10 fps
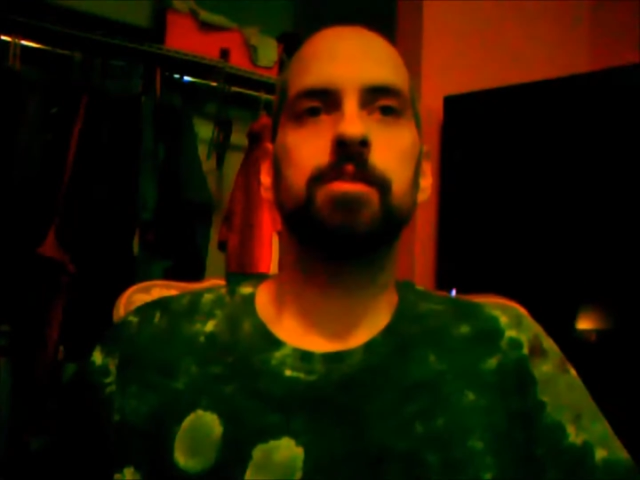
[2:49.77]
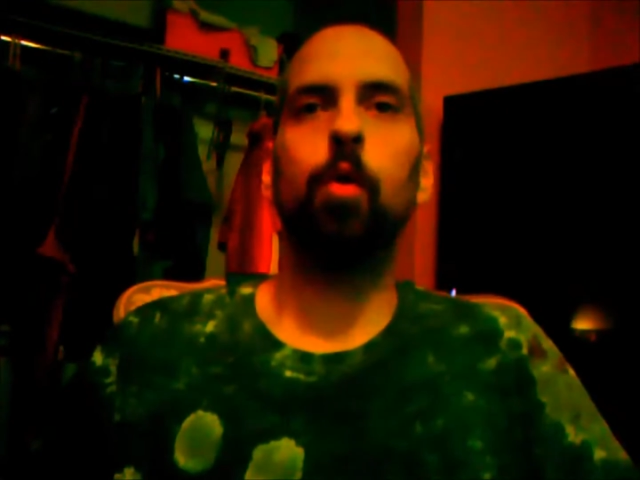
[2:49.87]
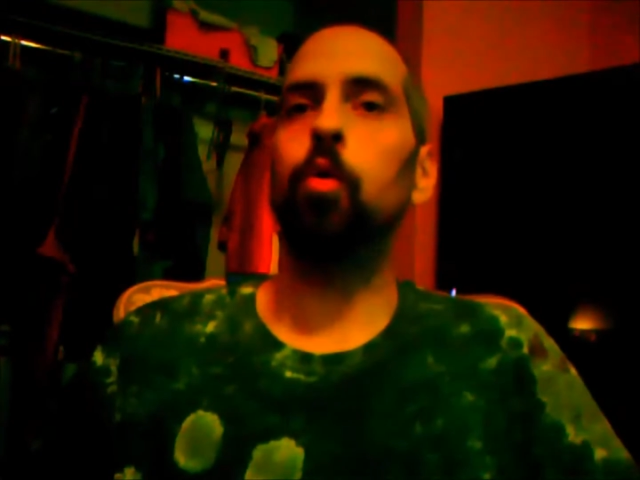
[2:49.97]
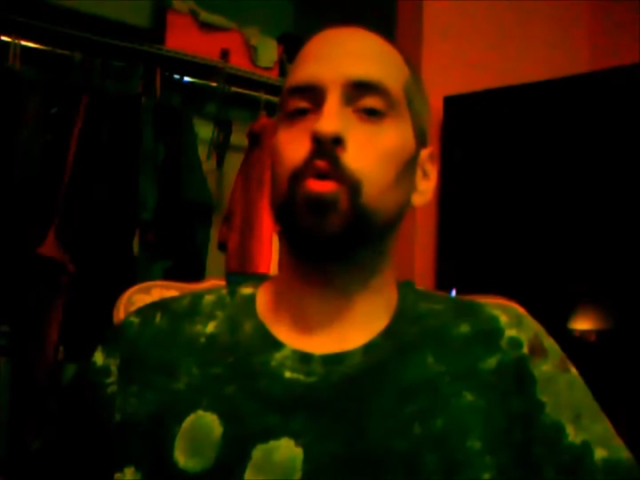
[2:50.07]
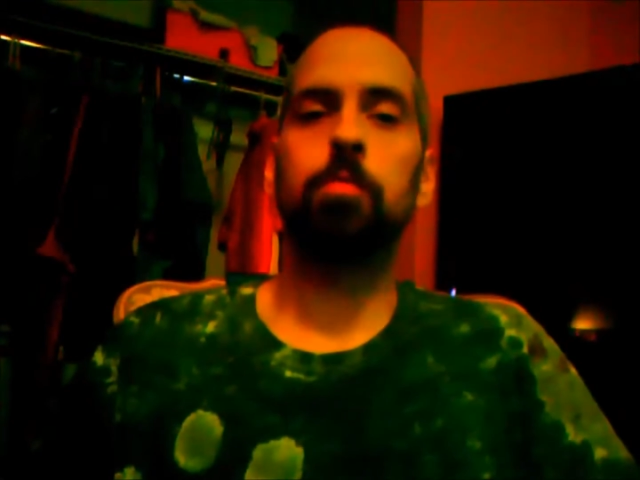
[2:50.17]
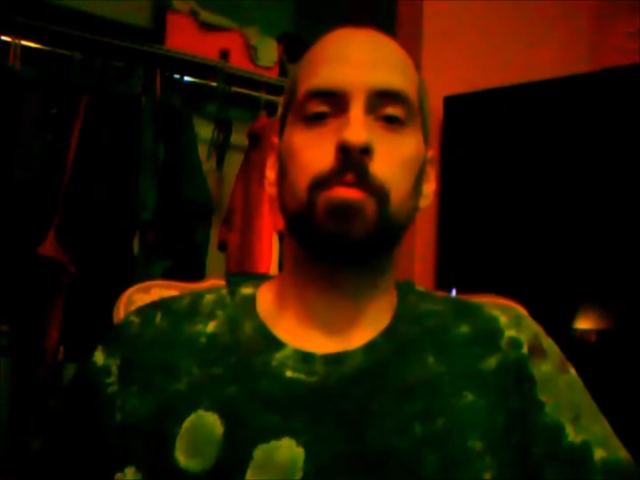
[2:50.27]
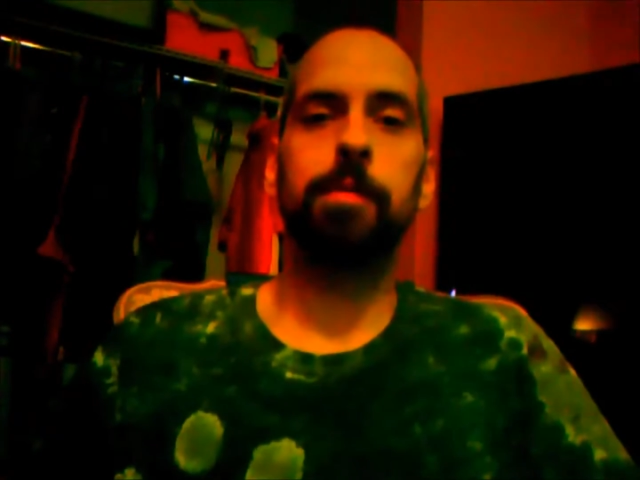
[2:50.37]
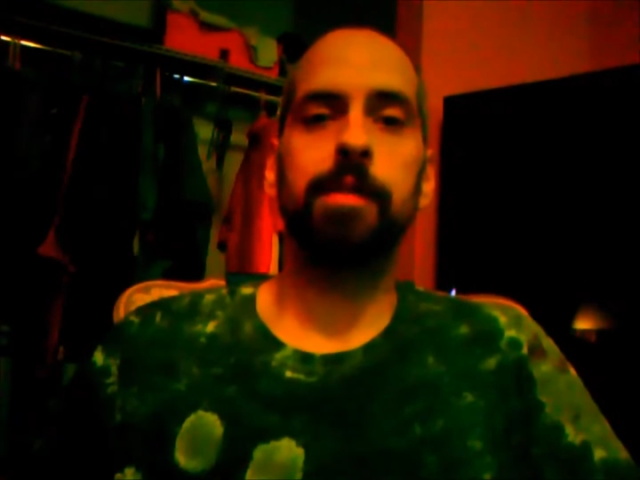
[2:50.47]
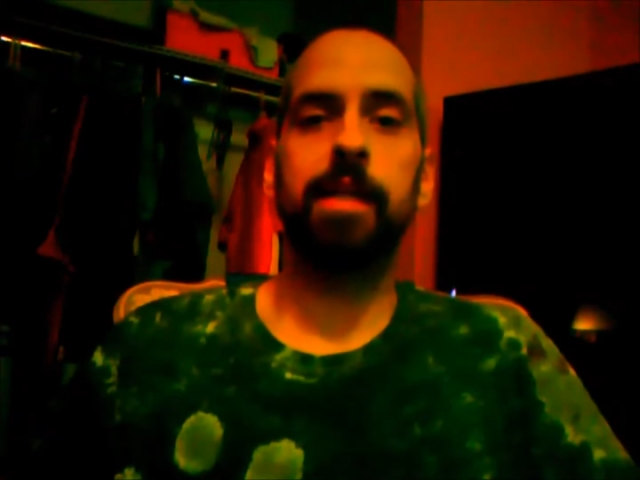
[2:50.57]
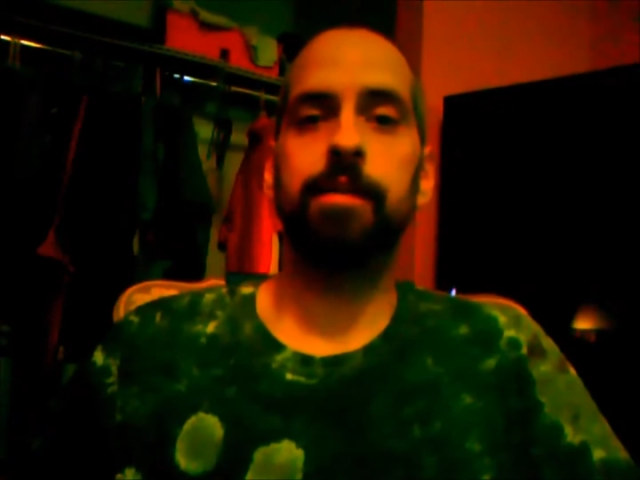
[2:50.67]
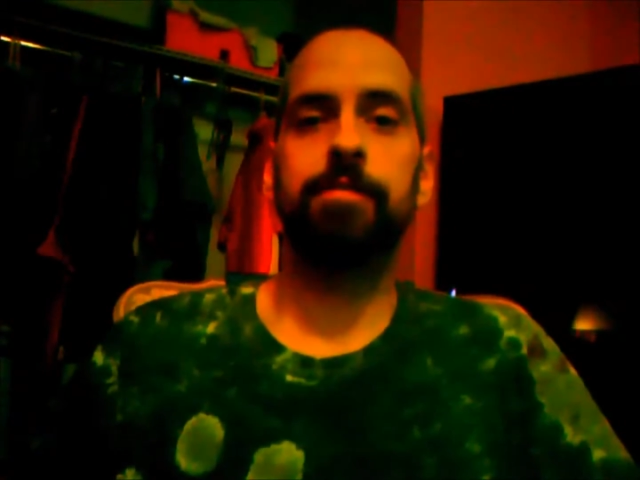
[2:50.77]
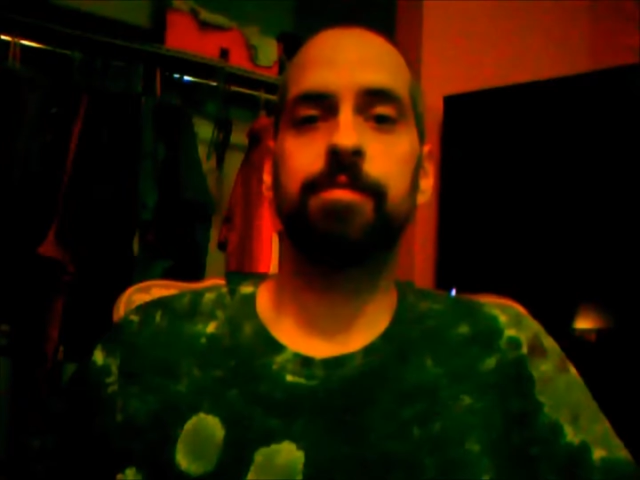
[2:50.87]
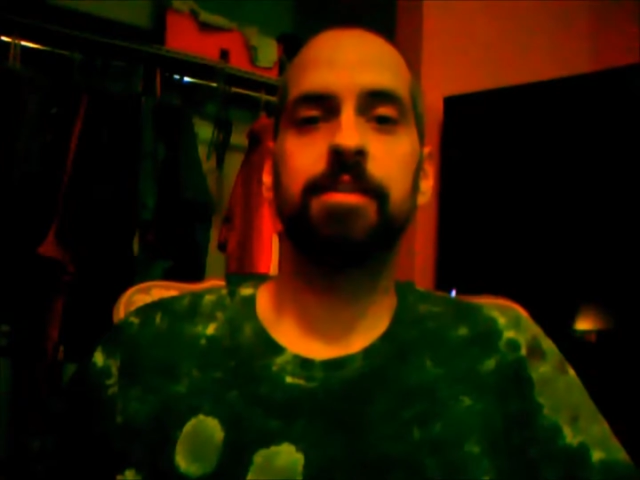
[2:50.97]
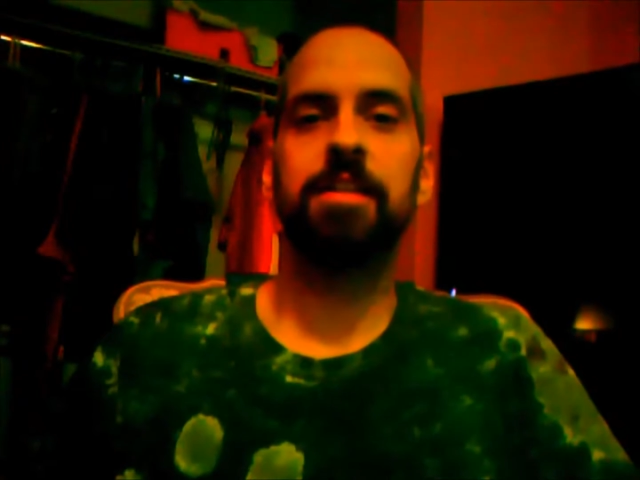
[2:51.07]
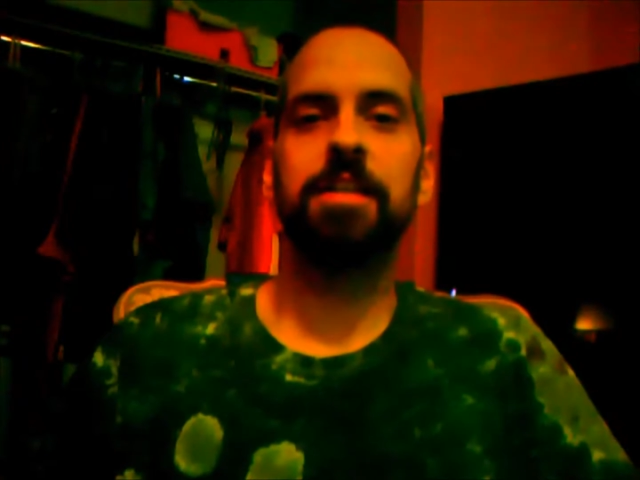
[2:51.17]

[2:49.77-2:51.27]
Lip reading: a horrible belief.